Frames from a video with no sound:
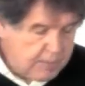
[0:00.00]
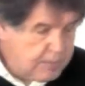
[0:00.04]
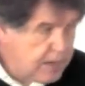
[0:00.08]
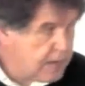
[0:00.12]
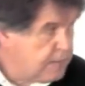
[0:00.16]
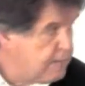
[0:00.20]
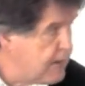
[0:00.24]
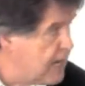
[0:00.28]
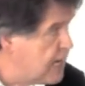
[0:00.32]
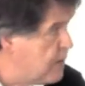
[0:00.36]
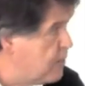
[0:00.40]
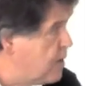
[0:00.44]

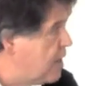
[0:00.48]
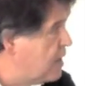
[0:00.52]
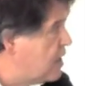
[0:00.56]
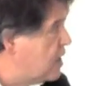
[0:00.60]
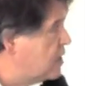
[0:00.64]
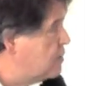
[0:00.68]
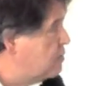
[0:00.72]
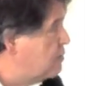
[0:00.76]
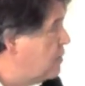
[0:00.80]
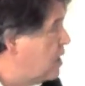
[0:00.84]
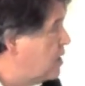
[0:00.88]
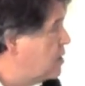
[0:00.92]
In many
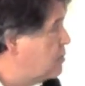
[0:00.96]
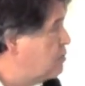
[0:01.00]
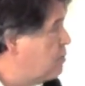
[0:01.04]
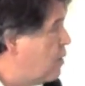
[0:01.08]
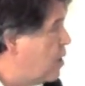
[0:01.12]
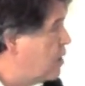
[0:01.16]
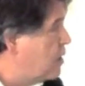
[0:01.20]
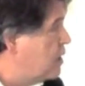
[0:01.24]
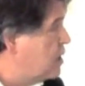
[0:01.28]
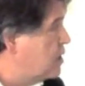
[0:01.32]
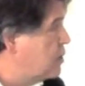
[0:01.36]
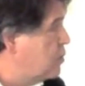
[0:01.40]
ways, those
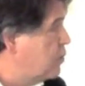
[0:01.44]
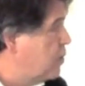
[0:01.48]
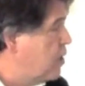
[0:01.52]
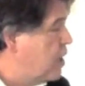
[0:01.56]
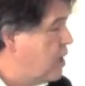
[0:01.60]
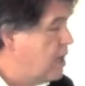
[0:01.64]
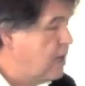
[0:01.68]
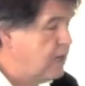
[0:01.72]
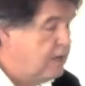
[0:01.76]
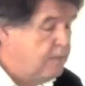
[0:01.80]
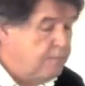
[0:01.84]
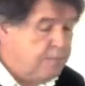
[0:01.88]
models
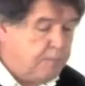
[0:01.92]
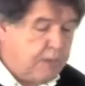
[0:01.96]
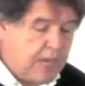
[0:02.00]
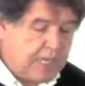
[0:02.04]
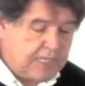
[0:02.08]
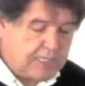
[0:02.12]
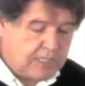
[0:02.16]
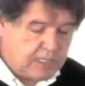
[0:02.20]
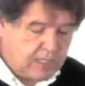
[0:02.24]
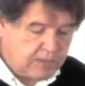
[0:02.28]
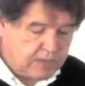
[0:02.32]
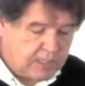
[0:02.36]
were
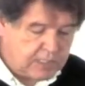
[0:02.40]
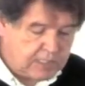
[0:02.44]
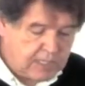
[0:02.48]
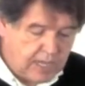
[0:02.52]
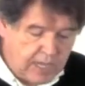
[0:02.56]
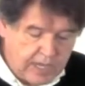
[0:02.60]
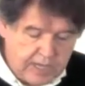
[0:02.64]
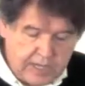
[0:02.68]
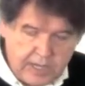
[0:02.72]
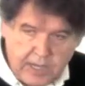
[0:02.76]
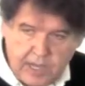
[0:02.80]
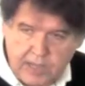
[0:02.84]
based on this
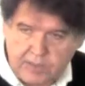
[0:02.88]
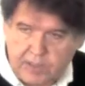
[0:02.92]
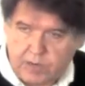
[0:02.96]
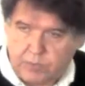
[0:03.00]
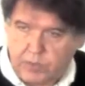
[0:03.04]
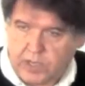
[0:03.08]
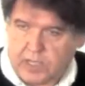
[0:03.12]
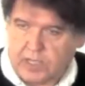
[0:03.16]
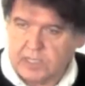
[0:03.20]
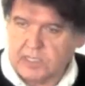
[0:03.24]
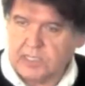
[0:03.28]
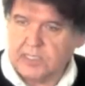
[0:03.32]
idea that
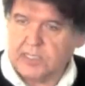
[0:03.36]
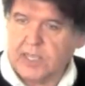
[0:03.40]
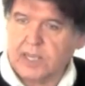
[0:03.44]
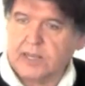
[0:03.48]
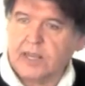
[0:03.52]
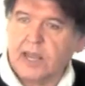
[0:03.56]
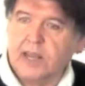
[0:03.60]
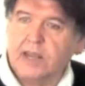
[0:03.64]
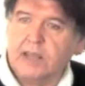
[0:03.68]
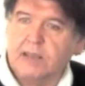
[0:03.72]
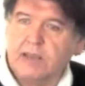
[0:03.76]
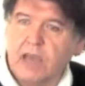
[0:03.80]
we could
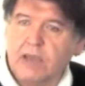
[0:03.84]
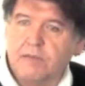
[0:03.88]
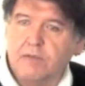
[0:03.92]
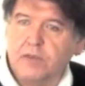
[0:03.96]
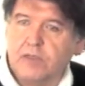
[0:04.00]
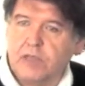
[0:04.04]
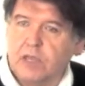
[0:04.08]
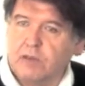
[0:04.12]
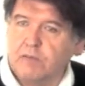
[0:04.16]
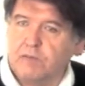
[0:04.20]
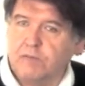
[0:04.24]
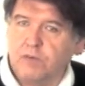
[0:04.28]
set
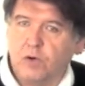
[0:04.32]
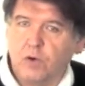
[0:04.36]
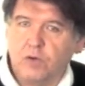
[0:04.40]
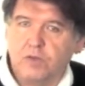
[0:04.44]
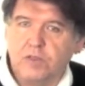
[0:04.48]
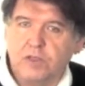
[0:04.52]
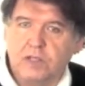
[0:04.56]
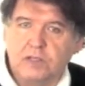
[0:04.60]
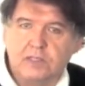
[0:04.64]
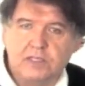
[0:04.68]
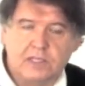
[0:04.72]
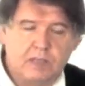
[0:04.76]
everything
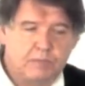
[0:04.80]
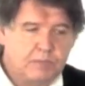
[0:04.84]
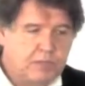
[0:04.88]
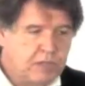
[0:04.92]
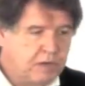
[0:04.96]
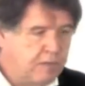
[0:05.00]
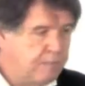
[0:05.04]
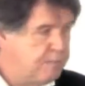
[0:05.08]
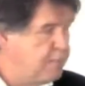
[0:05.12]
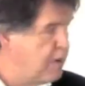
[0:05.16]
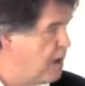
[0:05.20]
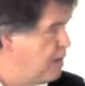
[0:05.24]
forth in some
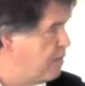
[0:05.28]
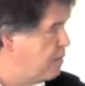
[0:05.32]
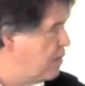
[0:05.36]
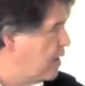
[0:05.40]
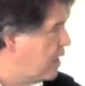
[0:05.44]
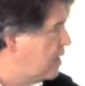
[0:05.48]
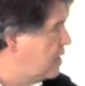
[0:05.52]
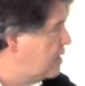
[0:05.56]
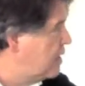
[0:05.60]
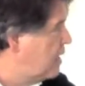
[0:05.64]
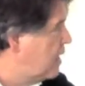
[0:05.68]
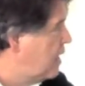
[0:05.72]
sort of
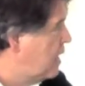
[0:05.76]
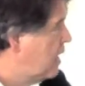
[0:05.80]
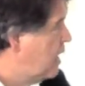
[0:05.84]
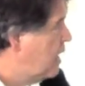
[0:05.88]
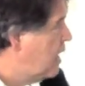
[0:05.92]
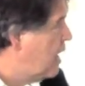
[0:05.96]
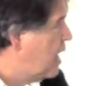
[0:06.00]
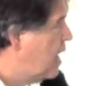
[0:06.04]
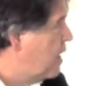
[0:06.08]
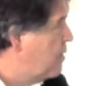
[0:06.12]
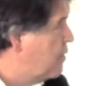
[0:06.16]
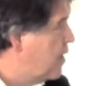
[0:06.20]
perfect
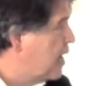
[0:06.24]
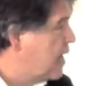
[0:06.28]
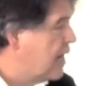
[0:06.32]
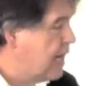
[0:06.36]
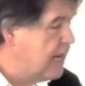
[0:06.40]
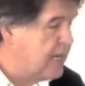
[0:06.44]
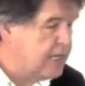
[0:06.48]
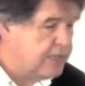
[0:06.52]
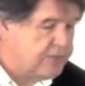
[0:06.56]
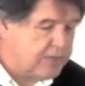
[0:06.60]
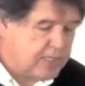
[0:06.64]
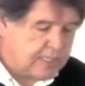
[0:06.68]

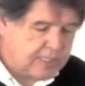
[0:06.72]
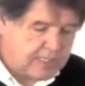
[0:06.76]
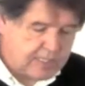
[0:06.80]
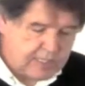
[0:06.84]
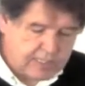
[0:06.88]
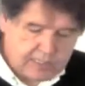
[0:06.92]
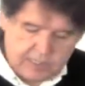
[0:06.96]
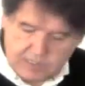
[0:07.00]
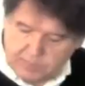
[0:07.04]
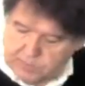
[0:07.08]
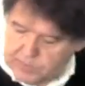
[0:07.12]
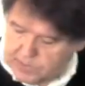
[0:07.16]
regulatory
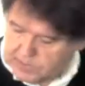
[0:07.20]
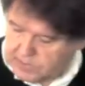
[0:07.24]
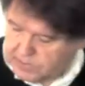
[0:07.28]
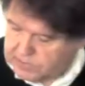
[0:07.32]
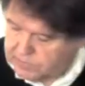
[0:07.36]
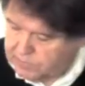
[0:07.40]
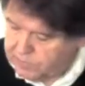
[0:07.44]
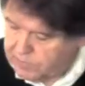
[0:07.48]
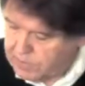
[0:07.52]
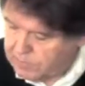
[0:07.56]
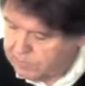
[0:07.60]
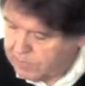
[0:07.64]
system. This
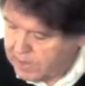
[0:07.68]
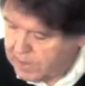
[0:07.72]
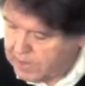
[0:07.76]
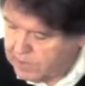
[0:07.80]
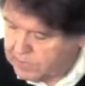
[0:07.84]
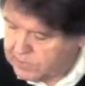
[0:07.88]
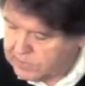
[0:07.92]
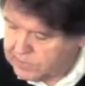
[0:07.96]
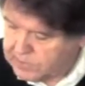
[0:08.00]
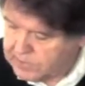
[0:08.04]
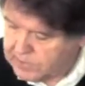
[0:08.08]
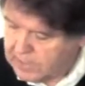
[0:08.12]
is Philip
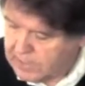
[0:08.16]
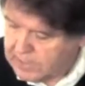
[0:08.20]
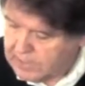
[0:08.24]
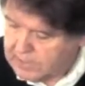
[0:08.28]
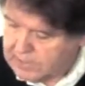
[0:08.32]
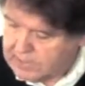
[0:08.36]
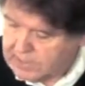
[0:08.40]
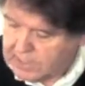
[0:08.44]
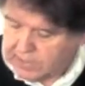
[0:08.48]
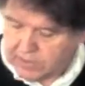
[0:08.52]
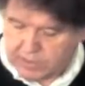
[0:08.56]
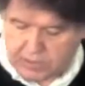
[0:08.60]
Howard's
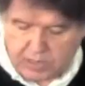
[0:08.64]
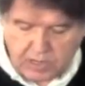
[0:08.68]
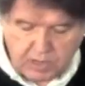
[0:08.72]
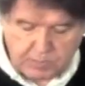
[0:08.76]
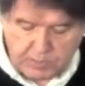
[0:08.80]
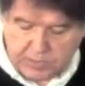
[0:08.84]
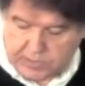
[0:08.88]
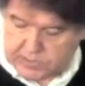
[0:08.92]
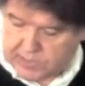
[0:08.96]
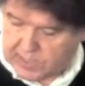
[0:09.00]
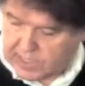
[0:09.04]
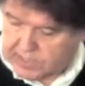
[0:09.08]
Death of
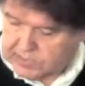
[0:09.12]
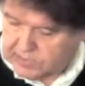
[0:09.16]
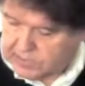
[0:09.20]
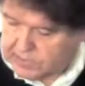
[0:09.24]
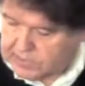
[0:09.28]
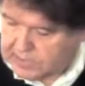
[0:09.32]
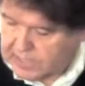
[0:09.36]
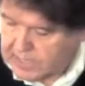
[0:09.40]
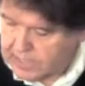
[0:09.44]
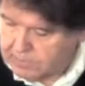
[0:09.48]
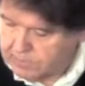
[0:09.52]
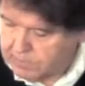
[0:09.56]
Common Sense
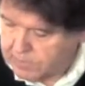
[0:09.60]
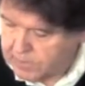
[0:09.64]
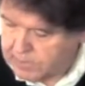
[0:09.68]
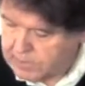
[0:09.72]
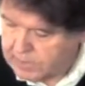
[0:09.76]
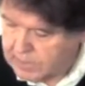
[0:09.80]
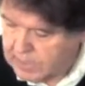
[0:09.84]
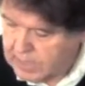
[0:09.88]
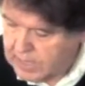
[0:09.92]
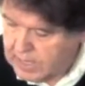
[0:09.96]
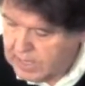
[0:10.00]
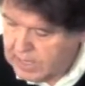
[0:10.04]
statement.